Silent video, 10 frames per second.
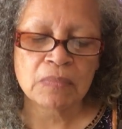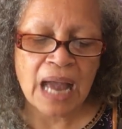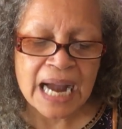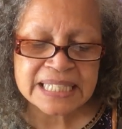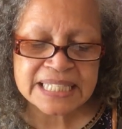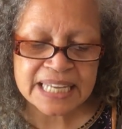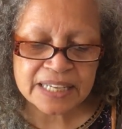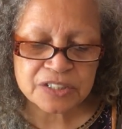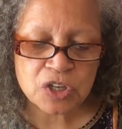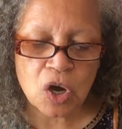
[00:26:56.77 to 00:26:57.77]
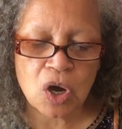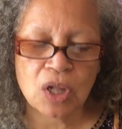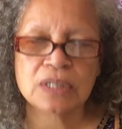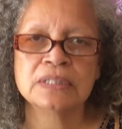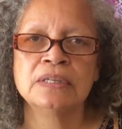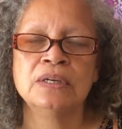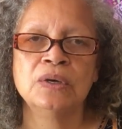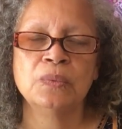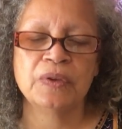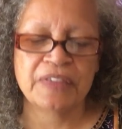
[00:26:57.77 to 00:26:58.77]
I stand tall,
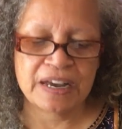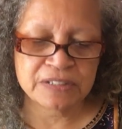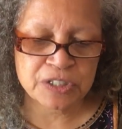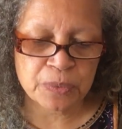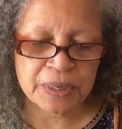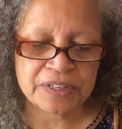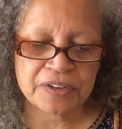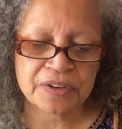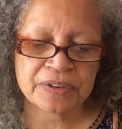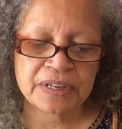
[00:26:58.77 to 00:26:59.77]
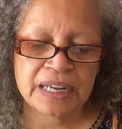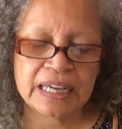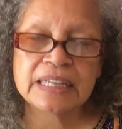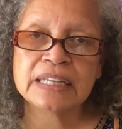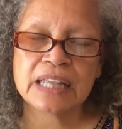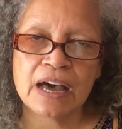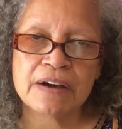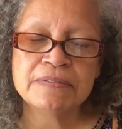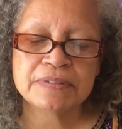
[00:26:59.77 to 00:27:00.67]
without surrender, in love,